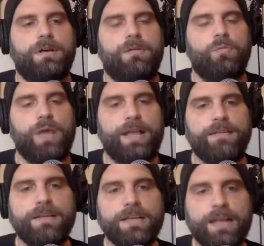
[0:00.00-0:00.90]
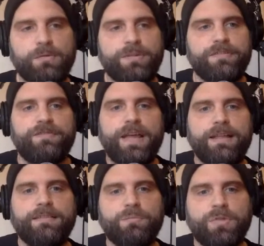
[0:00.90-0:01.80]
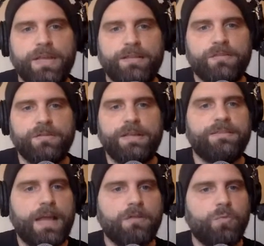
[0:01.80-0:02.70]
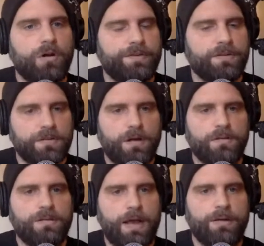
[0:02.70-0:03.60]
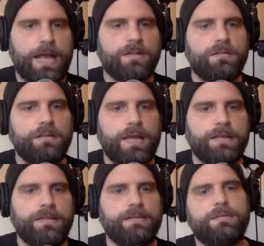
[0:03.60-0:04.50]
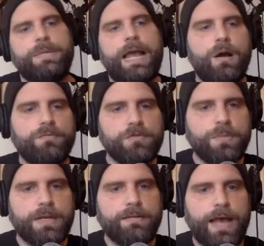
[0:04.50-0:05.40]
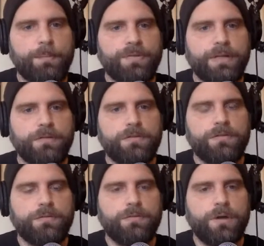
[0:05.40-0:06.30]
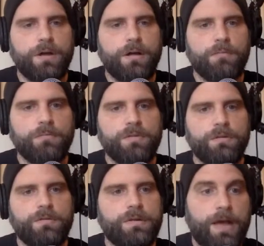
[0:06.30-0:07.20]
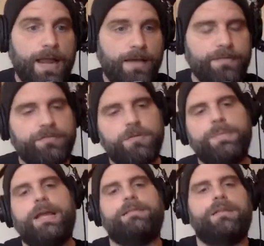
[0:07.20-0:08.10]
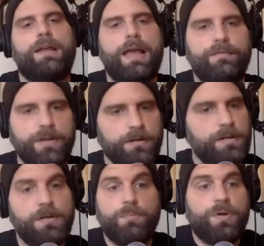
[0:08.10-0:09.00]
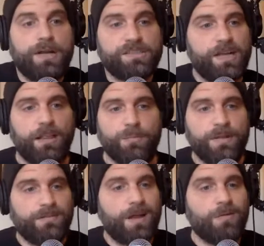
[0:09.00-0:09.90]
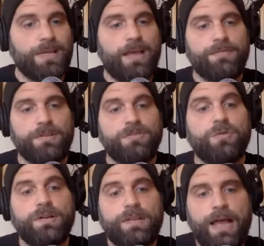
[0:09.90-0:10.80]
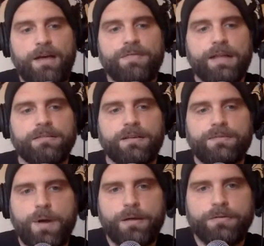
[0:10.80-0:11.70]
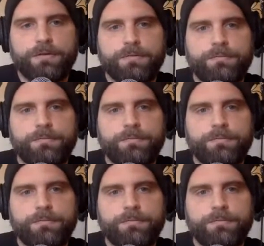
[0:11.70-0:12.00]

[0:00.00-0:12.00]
way to connect with your fans and play this. So it sounds wonderful. Your songs sound excellent like this. I mean, how have you been adapting to not having full band, to not having production elements, not really having the choice to have that stuff around you?